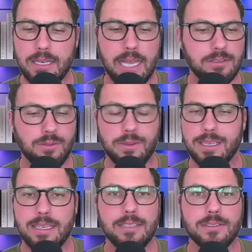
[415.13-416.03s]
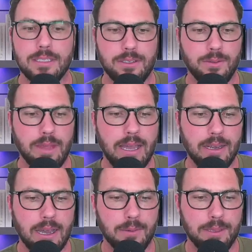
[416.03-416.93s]
you can easily do that.
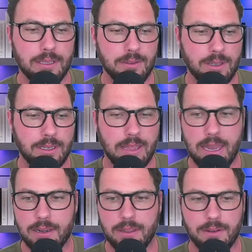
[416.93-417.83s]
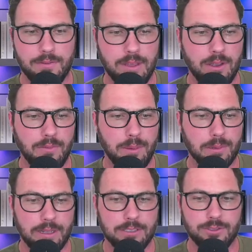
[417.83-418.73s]
We can look into that in another video if people are
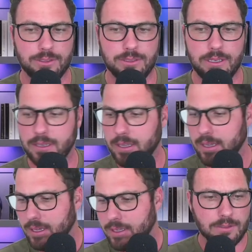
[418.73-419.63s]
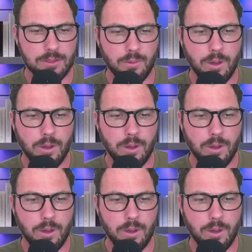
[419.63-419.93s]
interested. So what we're